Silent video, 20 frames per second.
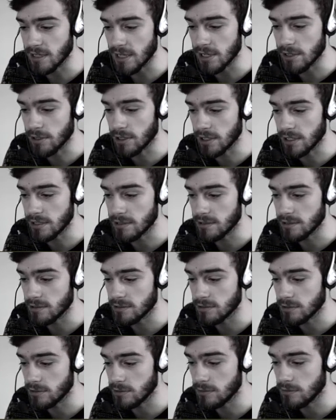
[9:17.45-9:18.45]
I got it,
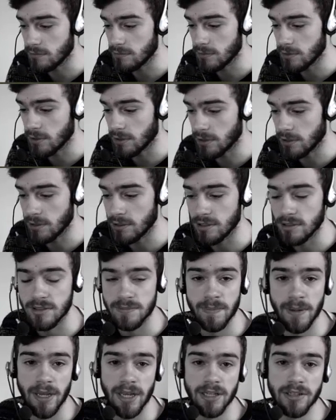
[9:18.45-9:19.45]
so we're gonna
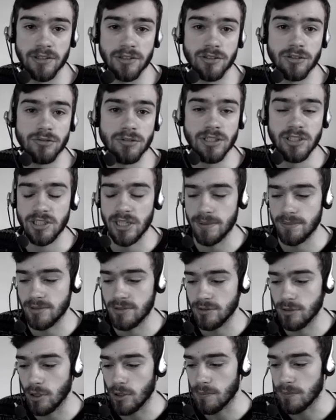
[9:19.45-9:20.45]
spend 3 gems
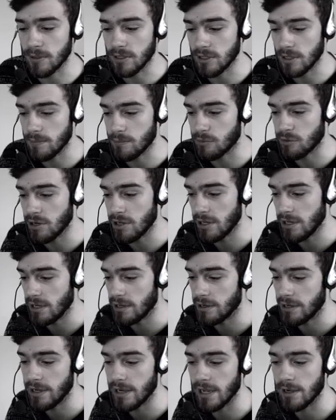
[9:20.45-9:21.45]
to open it up
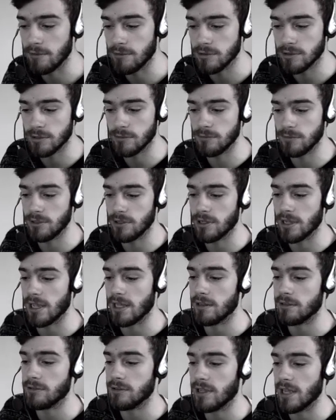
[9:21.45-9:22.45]
right now, so you
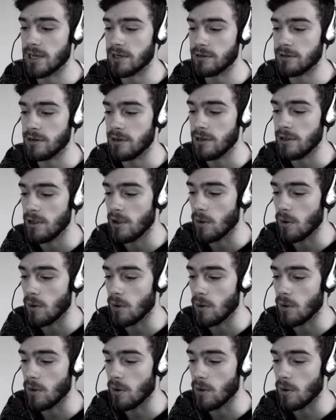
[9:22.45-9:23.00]
can together